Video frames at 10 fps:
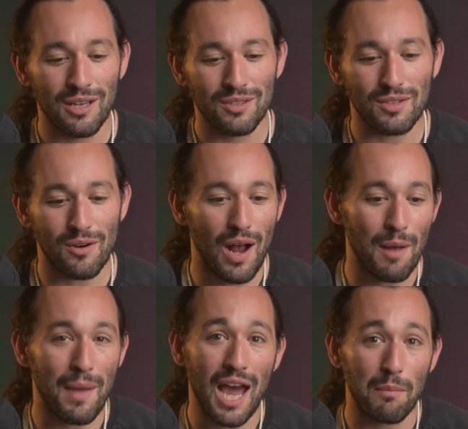So
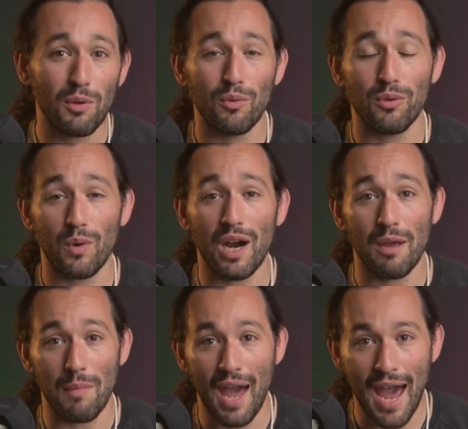I'm happy with where
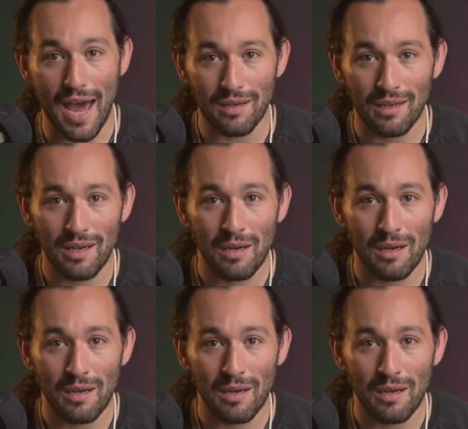I'm at.